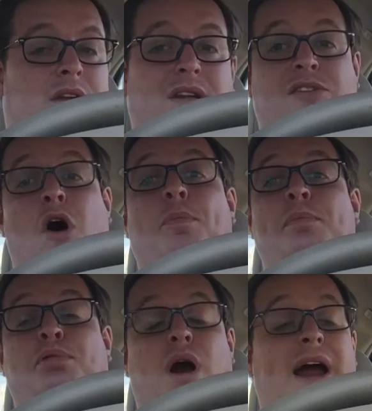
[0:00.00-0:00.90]
Let's hope
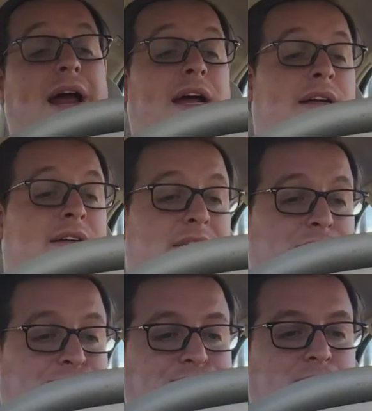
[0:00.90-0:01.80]
and pray.
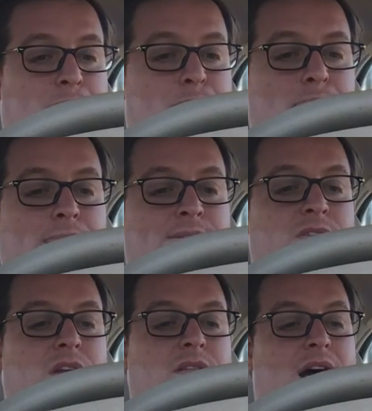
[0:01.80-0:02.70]

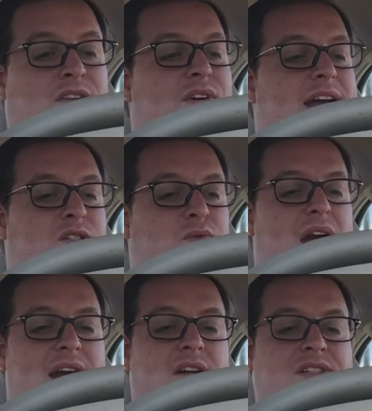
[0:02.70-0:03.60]
Las Vegas
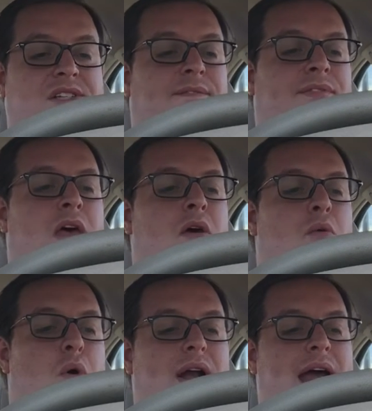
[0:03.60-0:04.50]
Raiders,
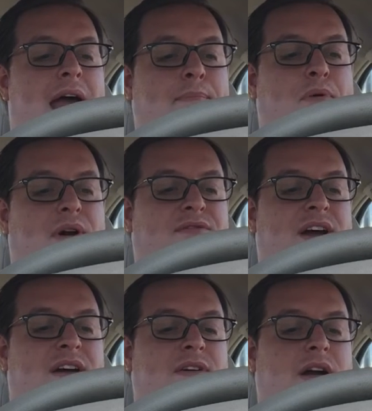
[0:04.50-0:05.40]
1.5-point
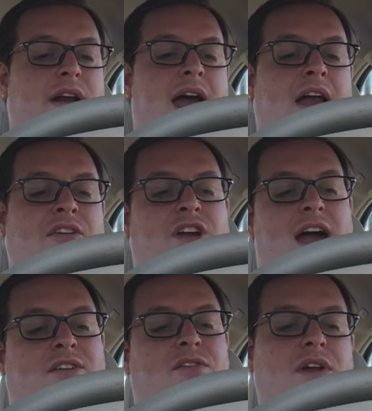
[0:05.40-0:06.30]
favorite at
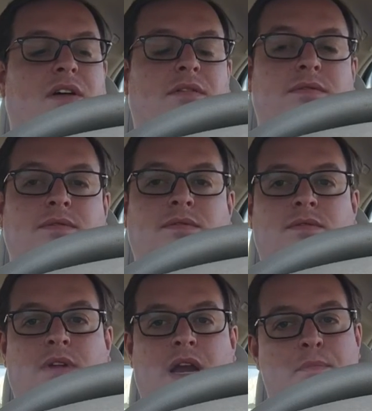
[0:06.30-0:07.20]
Jacksonville.
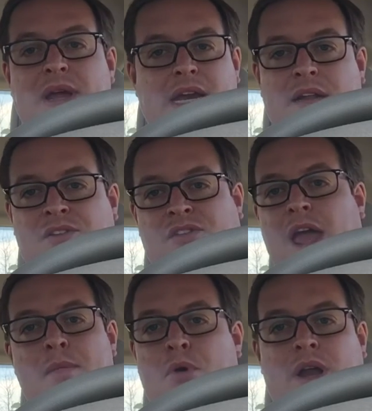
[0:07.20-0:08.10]
In a meaningless
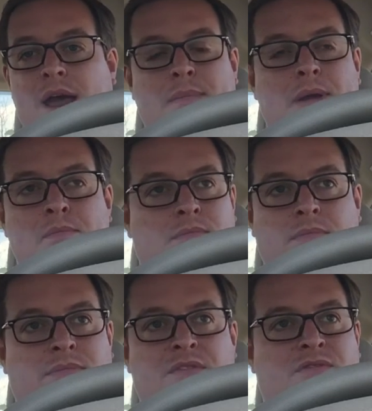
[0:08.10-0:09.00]
game, really. I mean,
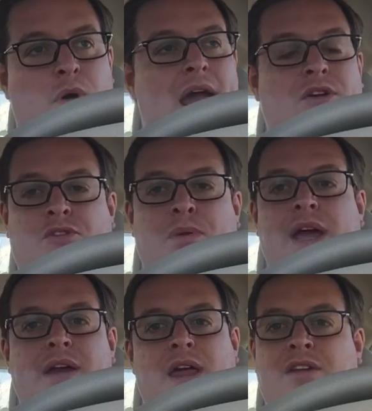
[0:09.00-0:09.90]
the Raiders are
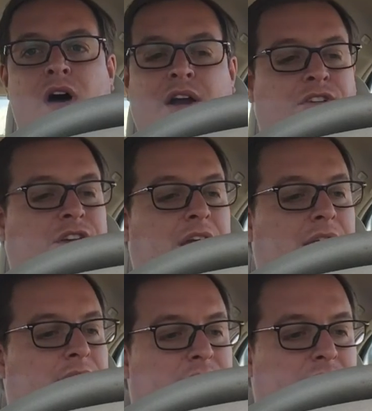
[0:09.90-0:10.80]
playing like dog
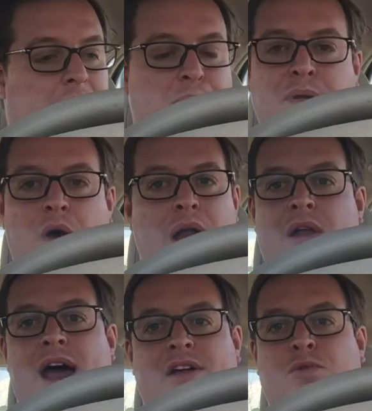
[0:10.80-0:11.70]
shit. They got blown
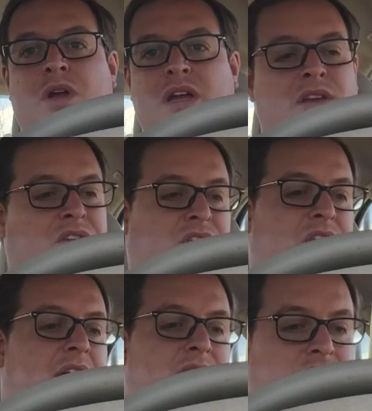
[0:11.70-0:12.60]
out last week against the
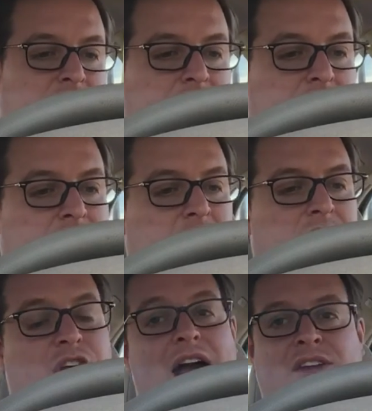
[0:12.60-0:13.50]
Saints.
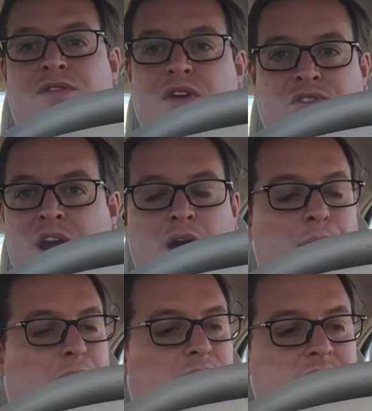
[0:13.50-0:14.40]
Jacksonville's
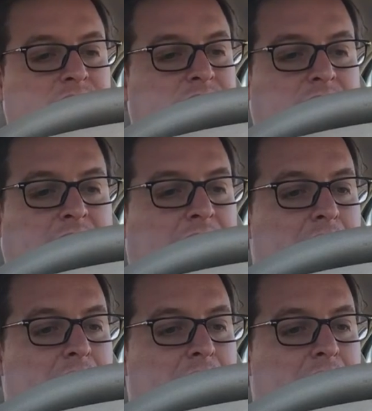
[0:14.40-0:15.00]
terrible. You